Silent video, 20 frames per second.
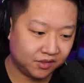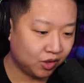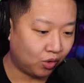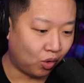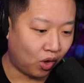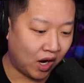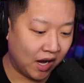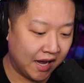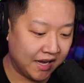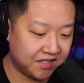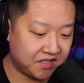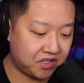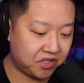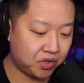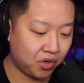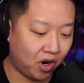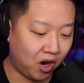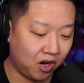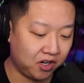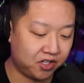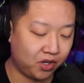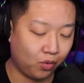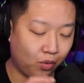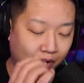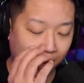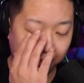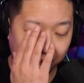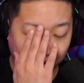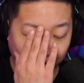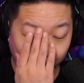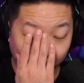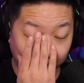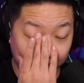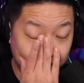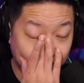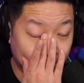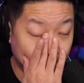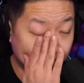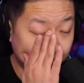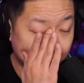Why is it so hard to win by
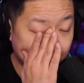glitching?